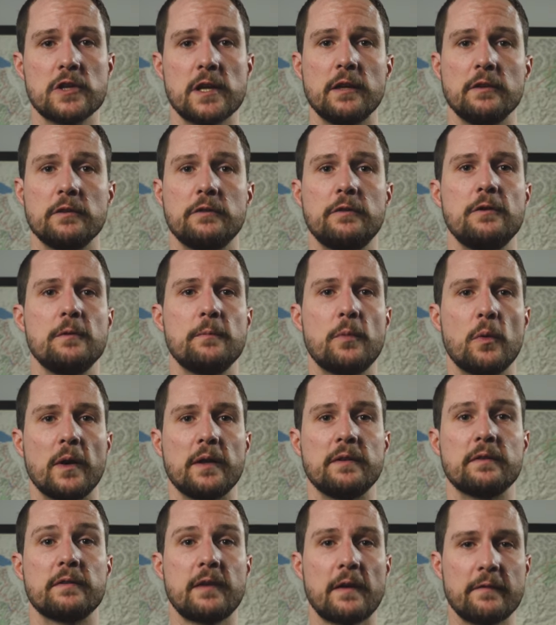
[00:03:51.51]
in two
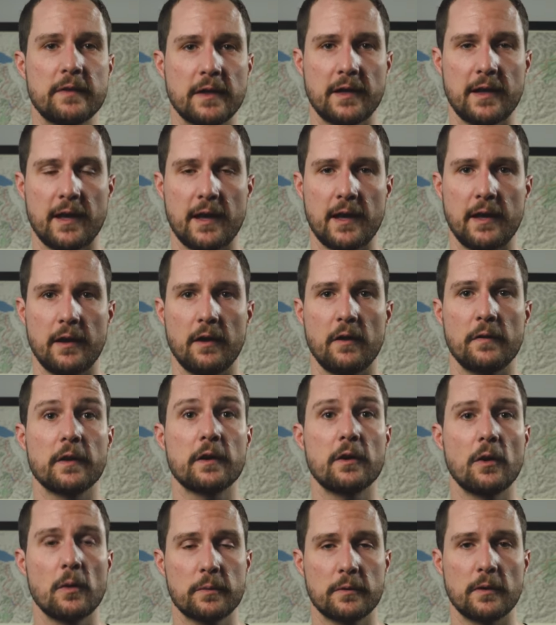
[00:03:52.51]
point seven K on the
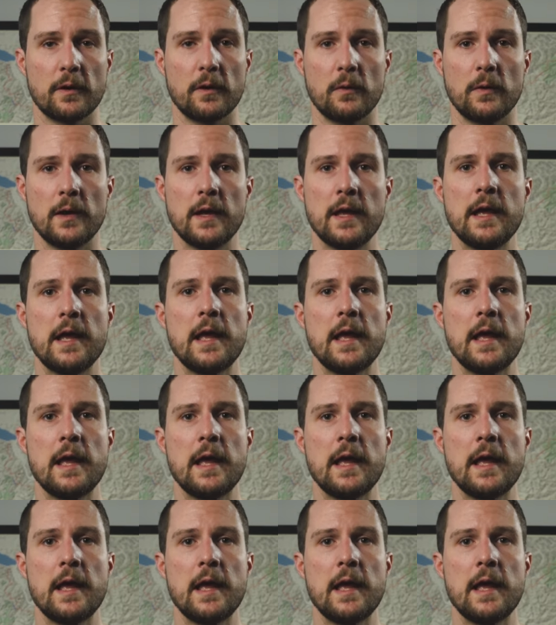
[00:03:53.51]
GoPro